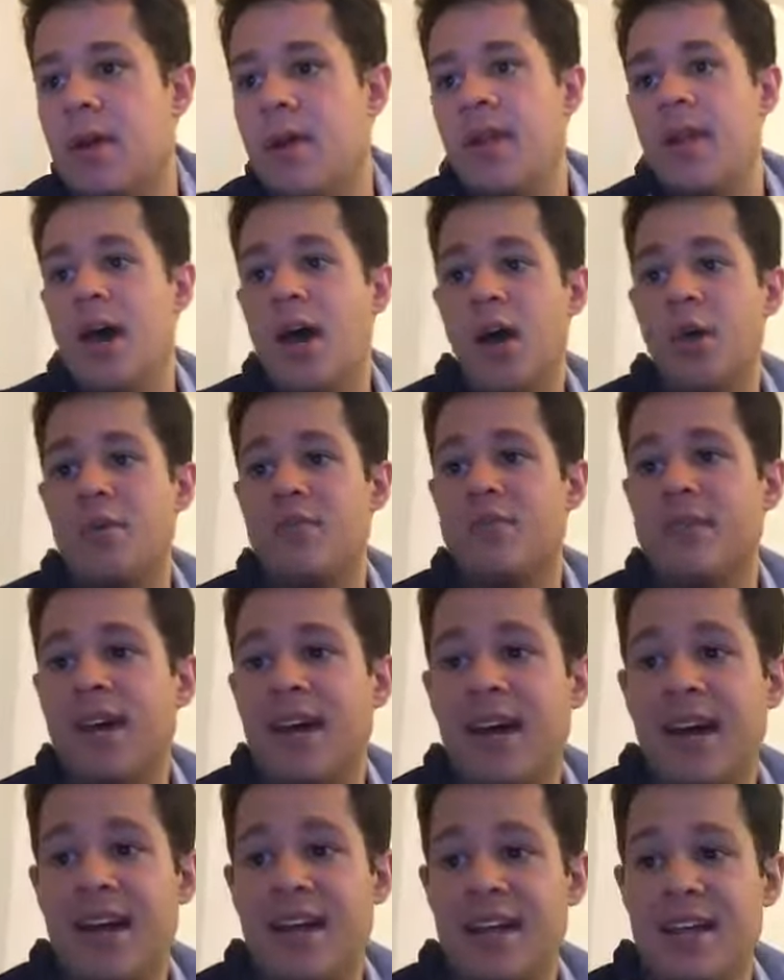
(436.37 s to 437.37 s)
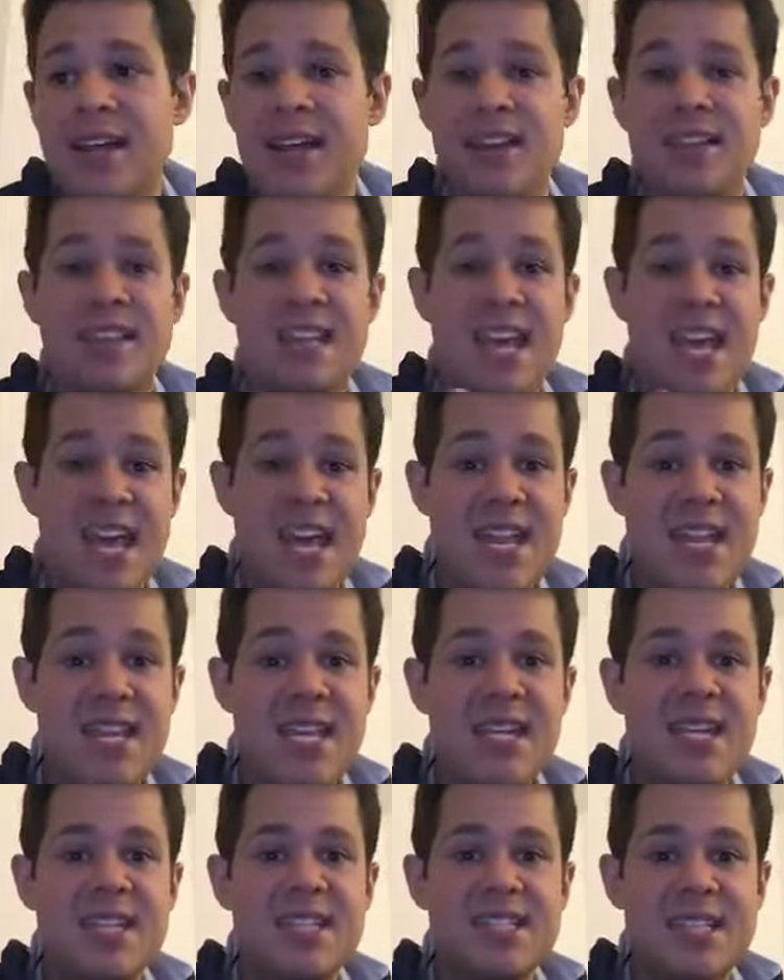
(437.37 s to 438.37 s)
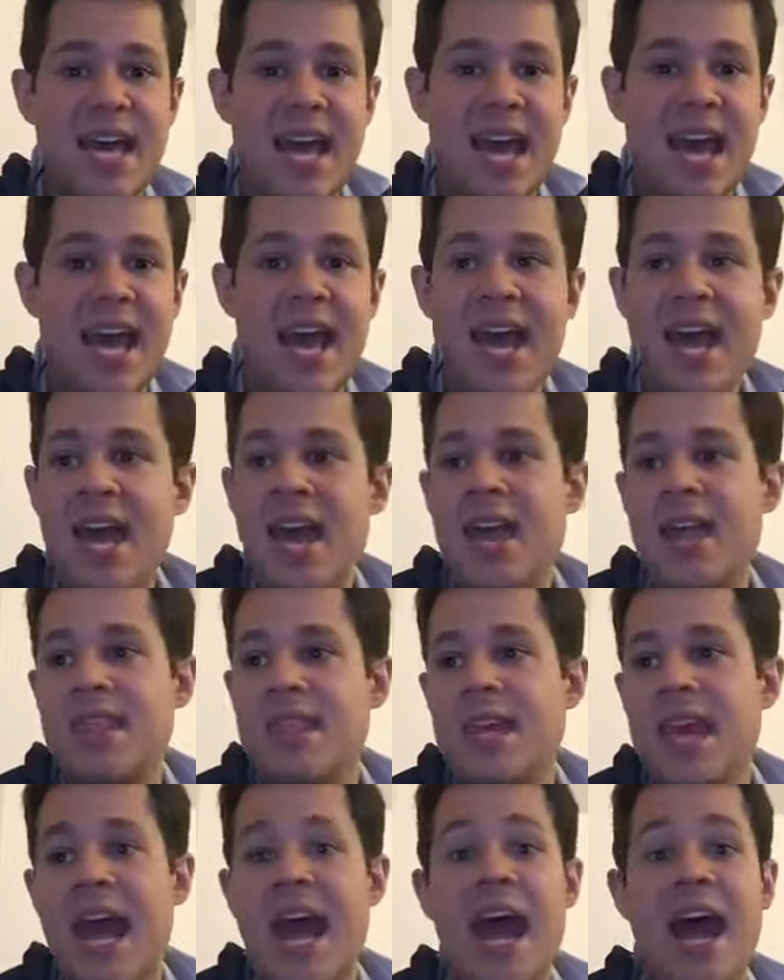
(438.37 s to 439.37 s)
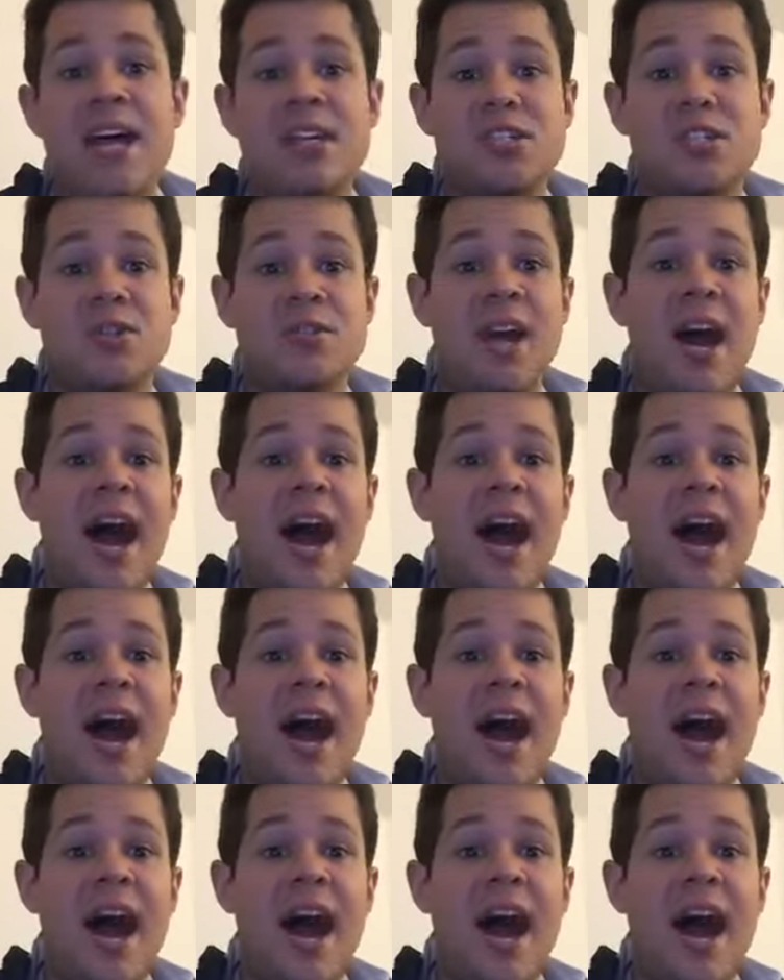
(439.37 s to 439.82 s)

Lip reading: now we've got the Indians and the Astros.